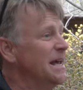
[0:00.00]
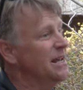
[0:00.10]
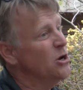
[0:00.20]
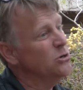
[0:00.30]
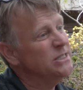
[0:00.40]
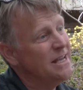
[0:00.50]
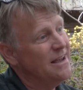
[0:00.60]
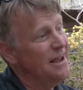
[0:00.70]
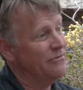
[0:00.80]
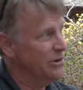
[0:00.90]
and it goes
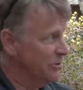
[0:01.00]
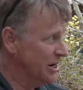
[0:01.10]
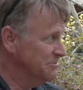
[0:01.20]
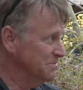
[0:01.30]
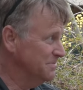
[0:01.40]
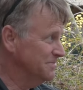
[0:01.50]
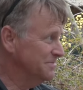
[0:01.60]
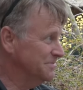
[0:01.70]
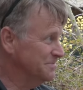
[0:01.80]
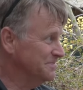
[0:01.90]
everywhere.
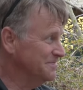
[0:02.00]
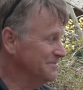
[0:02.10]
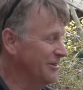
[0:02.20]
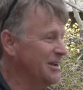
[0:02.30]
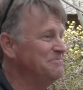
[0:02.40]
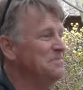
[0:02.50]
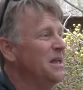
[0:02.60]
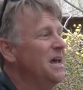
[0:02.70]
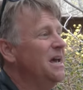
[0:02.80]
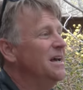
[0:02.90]
Okay. Right.
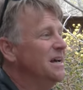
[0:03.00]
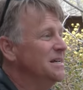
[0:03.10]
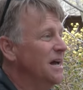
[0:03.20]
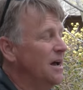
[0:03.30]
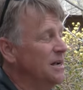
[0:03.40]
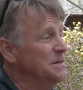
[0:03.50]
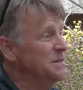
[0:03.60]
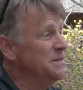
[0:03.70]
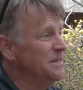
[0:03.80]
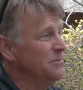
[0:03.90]
Um,
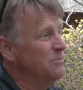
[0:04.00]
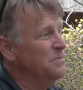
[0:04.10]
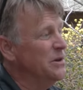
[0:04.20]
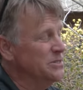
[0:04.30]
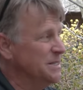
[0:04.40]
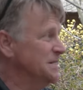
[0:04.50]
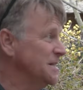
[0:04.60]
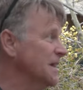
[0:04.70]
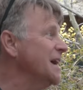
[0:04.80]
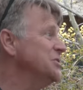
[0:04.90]
there's a
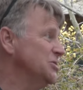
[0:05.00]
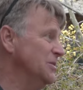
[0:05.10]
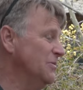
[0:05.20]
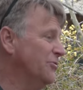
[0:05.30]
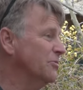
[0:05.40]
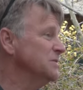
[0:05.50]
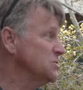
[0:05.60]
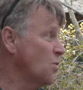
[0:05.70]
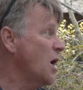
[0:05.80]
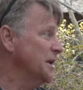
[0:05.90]
selection from
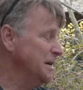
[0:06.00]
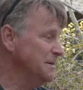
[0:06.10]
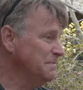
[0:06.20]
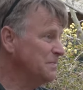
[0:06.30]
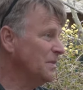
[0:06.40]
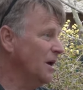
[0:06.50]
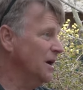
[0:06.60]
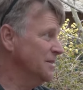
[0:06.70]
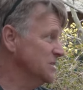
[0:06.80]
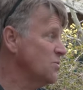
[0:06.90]
Suwannee,
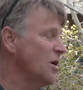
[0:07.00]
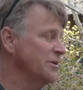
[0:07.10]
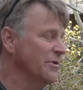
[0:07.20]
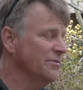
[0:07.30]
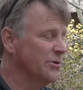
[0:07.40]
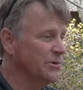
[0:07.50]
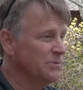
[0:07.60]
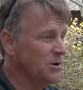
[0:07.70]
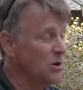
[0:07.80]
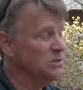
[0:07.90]
uh, the Suwannee River,
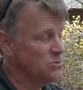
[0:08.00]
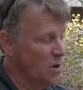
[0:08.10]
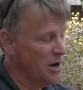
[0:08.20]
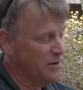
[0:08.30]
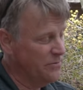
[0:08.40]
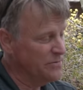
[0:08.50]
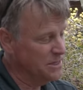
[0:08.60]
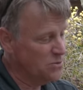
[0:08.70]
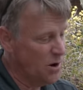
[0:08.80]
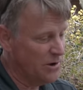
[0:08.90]
called Suwannee, from
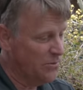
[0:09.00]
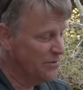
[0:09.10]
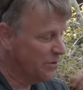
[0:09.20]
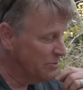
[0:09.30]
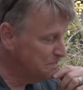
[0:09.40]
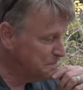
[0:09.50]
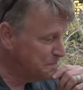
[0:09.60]
the Suwannee River